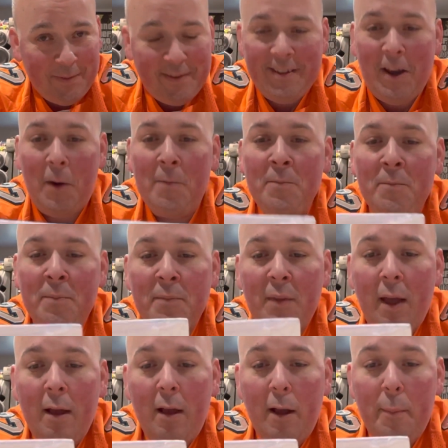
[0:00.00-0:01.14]
So,
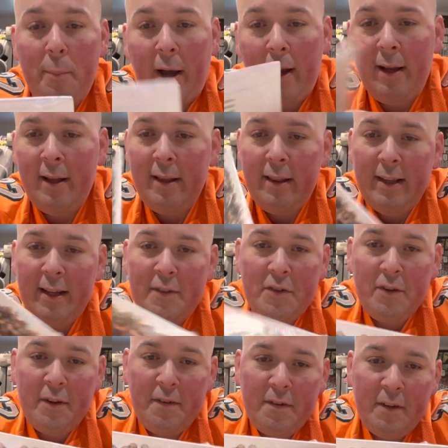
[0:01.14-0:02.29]
but let's
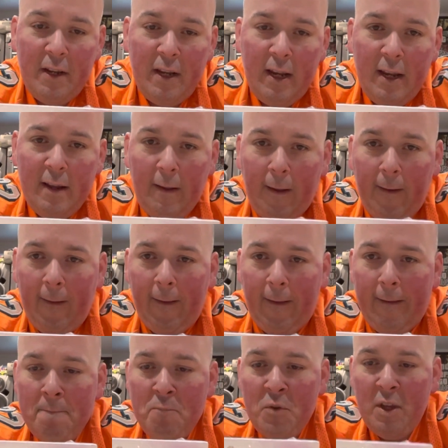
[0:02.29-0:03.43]
just see
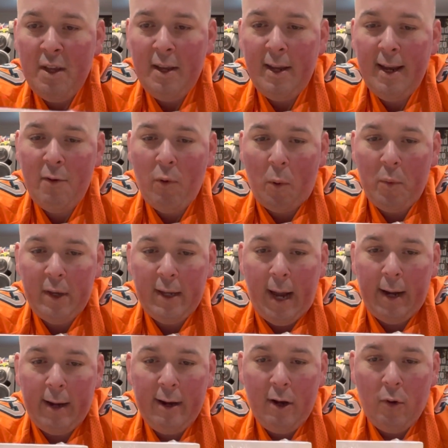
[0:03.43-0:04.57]
here what we
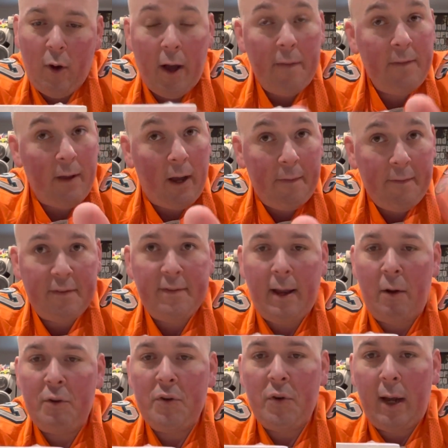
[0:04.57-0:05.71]
got here on the
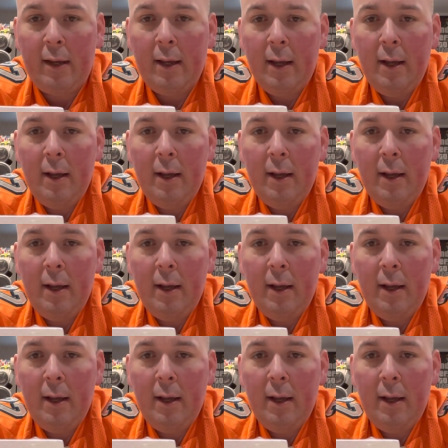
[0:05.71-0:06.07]
soundtrack.